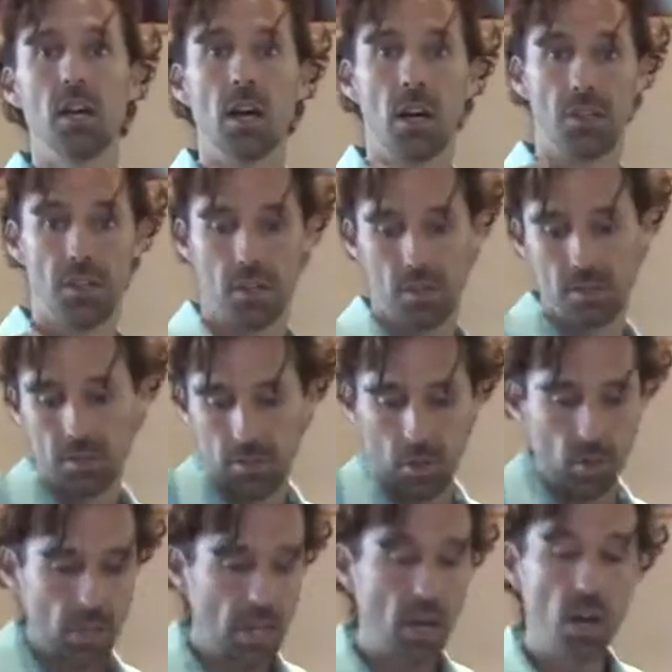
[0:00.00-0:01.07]

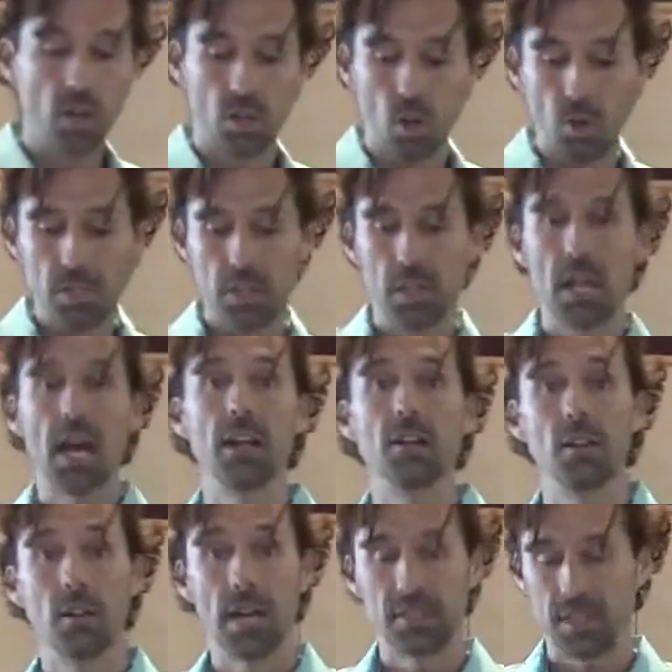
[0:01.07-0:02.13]
okay, I'll go into
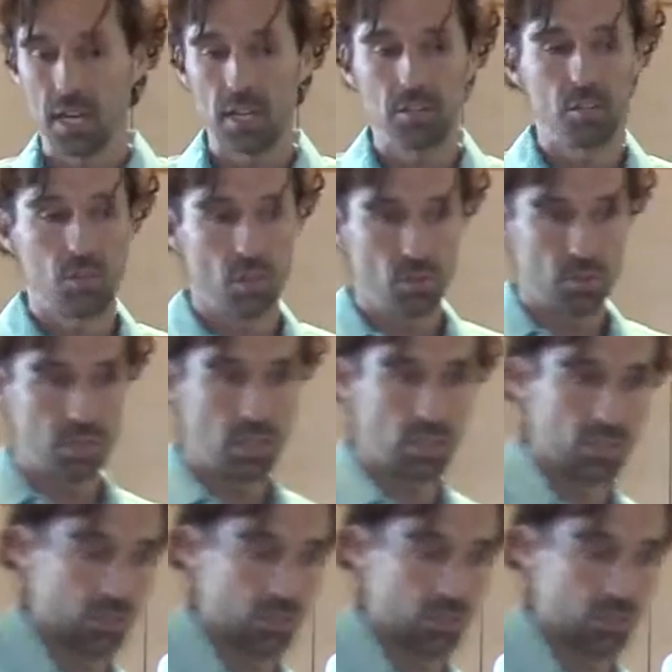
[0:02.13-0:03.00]
that as I juice here.